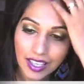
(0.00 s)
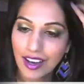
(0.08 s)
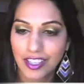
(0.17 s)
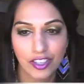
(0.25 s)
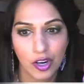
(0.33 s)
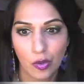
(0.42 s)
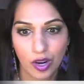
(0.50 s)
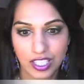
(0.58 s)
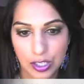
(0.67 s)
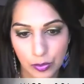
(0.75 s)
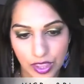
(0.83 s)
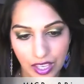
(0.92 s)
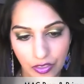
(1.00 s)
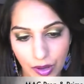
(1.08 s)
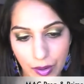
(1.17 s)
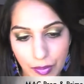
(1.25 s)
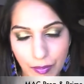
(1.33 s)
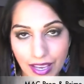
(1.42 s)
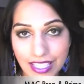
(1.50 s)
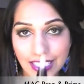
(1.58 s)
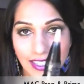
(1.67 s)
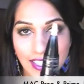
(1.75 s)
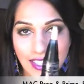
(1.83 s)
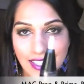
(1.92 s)
I don't know what I did with the other one, but
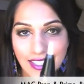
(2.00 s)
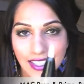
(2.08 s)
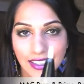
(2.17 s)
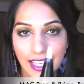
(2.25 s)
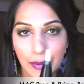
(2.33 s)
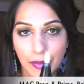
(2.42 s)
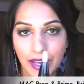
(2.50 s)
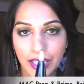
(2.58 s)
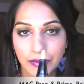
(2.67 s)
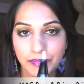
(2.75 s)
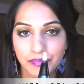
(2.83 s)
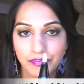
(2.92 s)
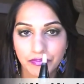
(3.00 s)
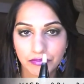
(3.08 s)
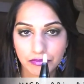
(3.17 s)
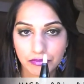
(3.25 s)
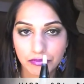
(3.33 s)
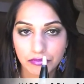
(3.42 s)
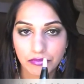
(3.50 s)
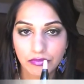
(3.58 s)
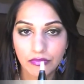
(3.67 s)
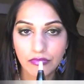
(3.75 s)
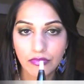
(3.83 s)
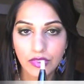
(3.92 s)
basically this is a click pen.
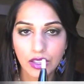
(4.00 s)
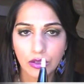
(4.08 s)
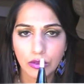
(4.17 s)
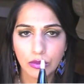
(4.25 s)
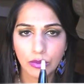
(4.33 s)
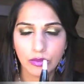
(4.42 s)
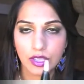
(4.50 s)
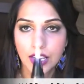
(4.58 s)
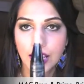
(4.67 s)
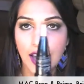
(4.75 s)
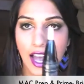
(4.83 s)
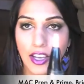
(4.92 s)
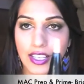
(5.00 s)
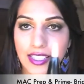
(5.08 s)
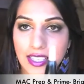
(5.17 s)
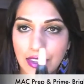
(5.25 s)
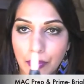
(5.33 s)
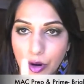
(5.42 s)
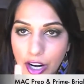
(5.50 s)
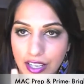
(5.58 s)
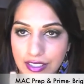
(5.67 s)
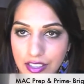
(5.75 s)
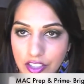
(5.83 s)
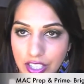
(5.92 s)
Oh, you can see the
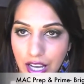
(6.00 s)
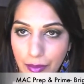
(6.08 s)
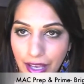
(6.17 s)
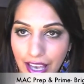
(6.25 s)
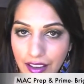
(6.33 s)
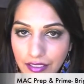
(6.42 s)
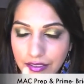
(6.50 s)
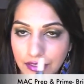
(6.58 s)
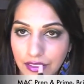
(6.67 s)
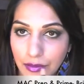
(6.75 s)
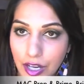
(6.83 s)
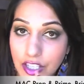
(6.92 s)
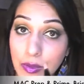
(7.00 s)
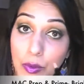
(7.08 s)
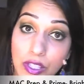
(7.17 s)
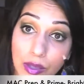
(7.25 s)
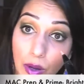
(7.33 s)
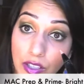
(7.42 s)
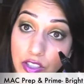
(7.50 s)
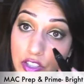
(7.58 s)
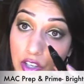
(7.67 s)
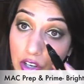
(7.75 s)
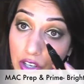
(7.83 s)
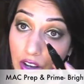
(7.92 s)
products actually coming out. I might just put some on to
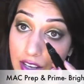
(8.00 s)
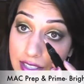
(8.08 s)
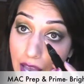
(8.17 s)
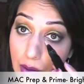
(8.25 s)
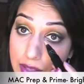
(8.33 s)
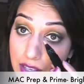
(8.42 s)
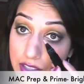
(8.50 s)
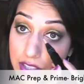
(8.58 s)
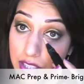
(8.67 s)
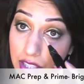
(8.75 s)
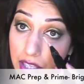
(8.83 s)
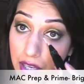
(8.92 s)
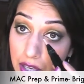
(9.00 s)
show you guys how it's actually...